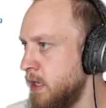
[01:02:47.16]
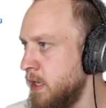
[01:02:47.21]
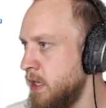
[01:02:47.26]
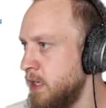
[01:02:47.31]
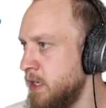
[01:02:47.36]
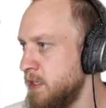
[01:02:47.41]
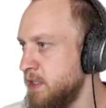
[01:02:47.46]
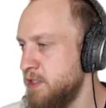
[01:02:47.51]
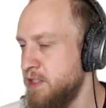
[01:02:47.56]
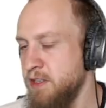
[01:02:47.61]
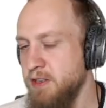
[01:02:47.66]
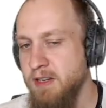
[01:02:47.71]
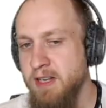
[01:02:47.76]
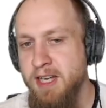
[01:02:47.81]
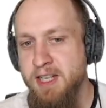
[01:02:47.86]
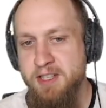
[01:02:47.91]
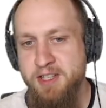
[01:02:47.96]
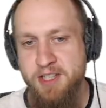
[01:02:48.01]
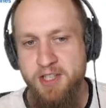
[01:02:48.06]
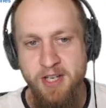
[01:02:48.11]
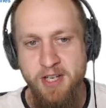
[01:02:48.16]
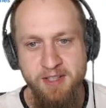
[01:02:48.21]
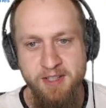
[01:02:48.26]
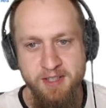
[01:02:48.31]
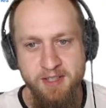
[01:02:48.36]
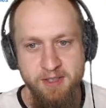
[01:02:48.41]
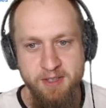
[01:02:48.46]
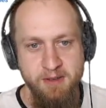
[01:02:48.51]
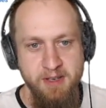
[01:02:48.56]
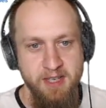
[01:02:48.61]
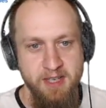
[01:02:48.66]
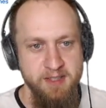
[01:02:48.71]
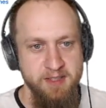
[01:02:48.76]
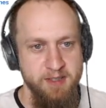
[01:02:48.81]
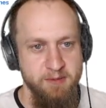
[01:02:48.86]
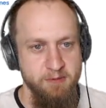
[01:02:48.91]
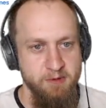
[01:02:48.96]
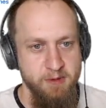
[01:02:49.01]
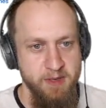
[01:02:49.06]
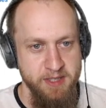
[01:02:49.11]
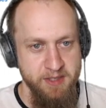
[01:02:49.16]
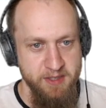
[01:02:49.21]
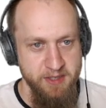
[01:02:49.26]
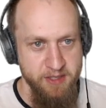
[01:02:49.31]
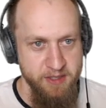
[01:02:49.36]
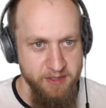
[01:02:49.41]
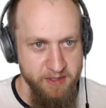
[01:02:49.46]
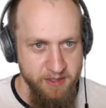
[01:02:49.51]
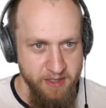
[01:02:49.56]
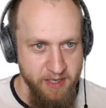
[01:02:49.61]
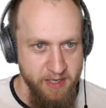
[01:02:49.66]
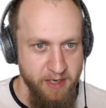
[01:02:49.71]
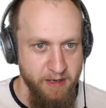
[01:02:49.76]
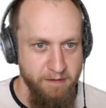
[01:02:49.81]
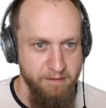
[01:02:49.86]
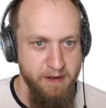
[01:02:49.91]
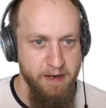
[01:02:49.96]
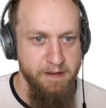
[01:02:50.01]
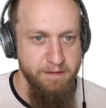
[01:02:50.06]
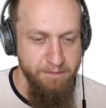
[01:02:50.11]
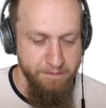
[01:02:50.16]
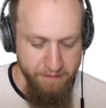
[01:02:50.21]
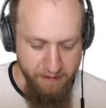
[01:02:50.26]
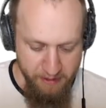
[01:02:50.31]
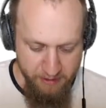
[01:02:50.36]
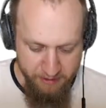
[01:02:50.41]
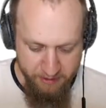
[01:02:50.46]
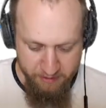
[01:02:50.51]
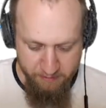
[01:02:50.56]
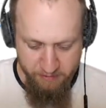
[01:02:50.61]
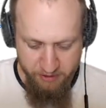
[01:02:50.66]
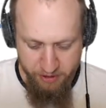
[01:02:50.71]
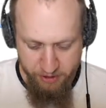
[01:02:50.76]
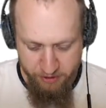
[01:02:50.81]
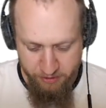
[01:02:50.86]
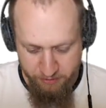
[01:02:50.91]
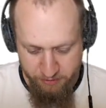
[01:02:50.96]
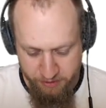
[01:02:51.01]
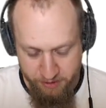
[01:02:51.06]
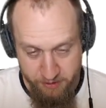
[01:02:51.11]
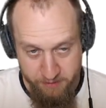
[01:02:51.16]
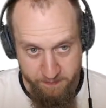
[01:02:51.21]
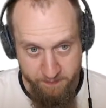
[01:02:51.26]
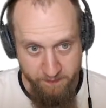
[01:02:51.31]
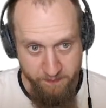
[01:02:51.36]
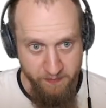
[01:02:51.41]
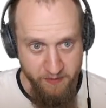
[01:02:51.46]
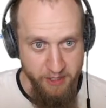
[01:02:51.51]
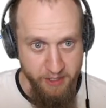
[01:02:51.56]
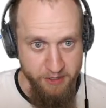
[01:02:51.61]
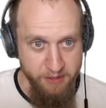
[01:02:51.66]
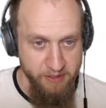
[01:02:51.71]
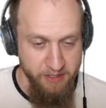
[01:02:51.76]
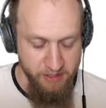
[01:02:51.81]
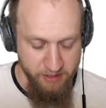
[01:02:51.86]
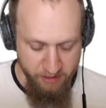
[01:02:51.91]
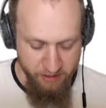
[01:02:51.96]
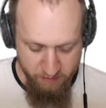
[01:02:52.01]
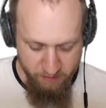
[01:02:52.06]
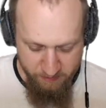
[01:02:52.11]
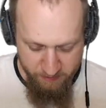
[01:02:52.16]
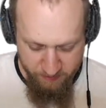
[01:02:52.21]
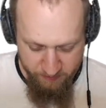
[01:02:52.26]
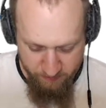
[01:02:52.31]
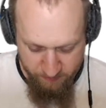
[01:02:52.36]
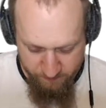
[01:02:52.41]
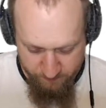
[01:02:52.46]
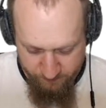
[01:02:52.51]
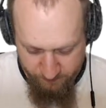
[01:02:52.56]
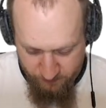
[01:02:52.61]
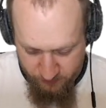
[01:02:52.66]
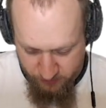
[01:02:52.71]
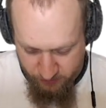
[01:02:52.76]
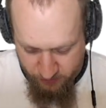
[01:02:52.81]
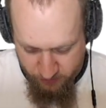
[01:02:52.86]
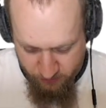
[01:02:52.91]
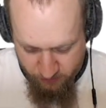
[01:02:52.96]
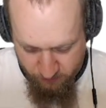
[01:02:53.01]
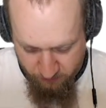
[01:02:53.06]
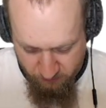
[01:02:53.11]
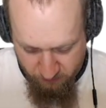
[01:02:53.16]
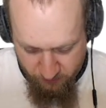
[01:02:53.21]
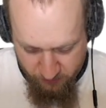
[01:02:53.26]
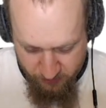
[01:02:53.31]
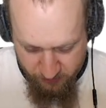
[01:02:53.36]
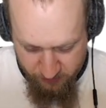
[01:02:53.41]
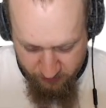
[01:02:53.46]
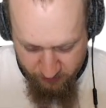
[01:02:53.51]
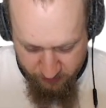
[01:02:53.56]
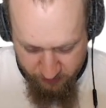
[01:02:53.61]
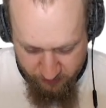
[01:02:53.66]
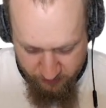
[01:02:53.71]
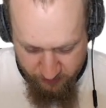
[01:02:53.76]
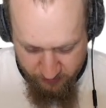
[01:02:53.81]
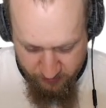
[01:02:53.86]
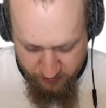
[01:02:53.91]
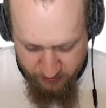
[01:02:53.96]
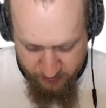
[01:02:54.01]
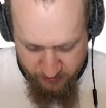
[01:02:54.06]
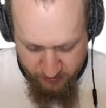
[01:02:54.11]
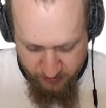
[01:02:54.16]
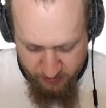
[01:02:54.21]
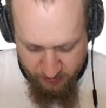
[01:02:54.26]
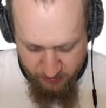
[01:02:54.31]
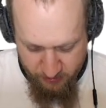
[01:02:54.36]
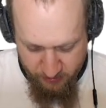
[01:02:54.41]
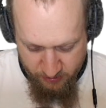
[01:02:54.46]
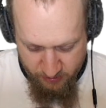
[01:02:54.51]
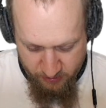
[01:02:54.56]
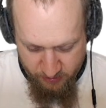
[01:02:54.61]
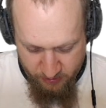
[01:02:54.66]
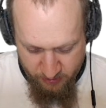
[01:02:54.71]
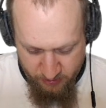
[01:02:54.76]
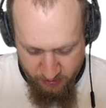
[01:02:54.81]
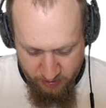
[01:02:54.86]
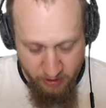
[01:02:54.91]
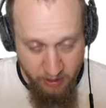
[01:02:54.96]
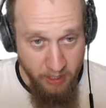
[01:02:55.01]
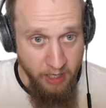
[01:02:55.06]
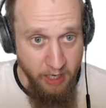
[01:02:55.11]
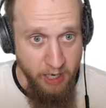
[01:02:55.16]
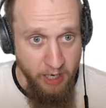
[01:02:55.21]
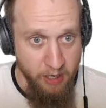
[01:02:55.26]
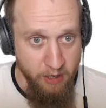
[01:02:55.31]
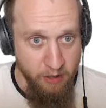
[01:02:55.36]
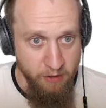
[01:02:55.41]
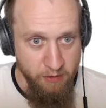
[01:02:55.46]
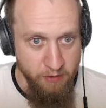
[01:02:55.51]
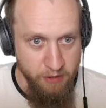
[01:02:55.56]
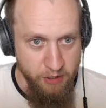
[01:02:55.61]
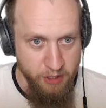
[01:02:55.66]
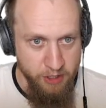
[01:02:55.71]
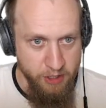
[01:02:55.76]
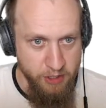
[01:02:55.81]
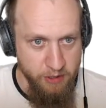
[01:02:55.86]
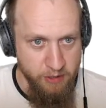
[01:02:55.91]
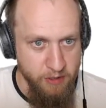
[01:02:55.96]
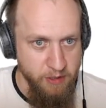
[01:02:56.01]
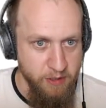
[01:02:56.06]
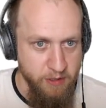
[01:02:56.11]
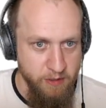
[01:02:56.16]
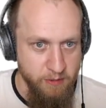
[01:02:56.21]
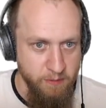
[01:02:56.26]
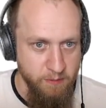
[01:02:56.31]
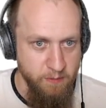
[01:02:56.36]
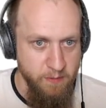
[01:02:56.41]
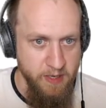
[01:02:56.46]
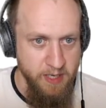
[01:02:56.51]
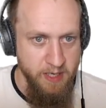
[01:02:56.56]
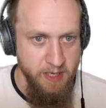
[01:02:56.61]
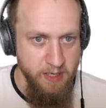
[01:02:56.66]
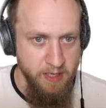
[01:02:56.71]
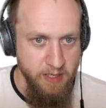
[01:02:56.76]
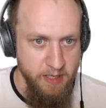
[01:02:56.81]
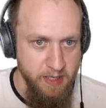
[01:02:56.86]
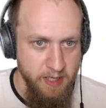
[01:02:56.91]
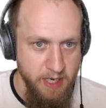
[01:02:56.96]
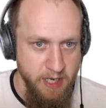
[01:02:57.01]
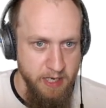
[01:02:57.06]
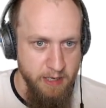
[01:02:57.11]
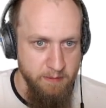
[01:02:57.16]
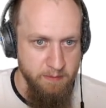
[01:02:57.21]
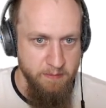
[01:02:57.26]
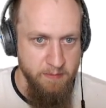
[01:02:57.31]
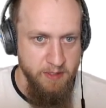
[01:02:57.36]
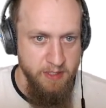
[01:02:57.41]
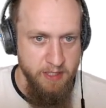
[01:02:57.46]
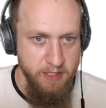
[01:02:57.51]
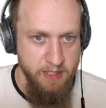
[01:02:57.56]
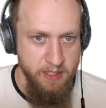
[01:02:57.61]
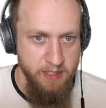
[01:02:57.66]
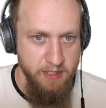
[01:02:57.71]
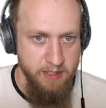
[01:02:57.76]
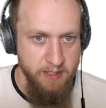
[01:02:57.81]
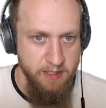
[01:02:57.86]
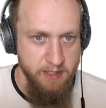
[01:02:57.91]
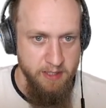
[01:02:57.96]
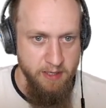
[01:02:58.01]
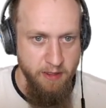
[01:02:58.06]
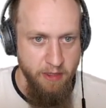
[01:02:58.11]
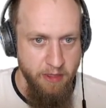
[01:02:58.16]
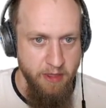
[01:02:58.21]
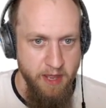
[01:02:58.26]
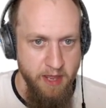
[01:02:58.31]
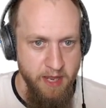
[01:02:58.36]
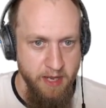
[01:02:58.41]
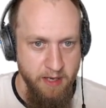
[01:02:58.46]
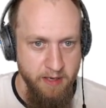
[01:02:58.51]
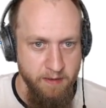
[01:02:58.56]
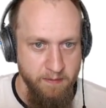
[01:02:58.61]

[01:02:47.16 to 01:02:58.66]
It's your last chance to ask some questions, and I filed some issues that you can comment on. So first, how should we name this thing?